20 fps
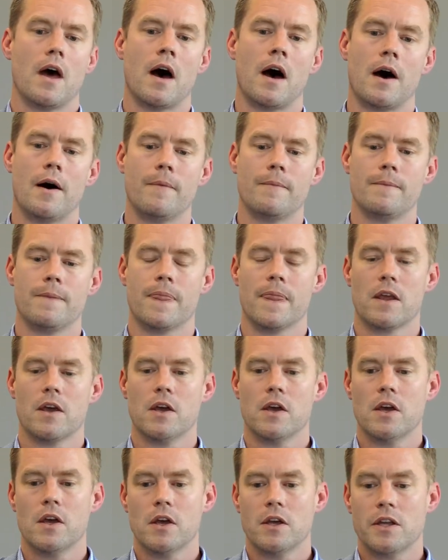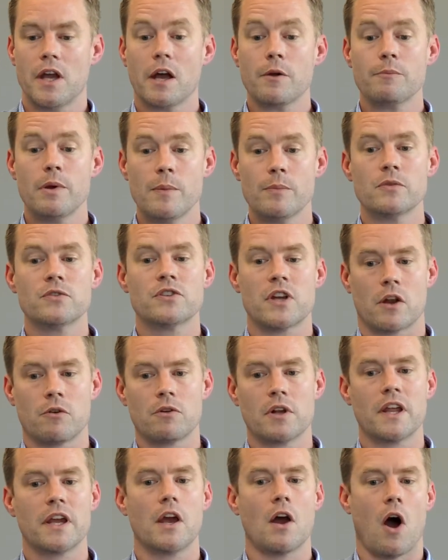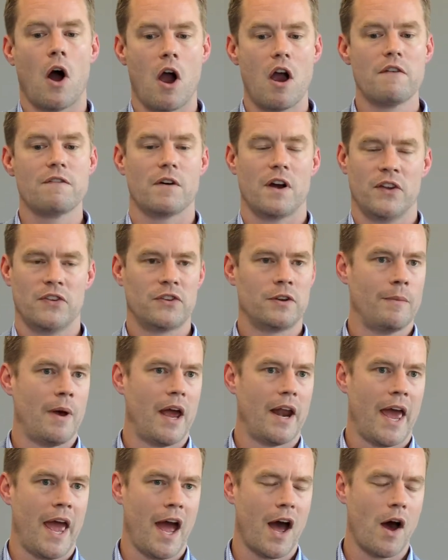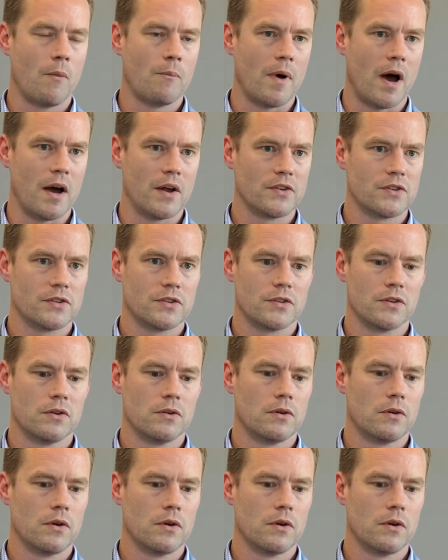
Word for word: Um, young people generally overestimate how much,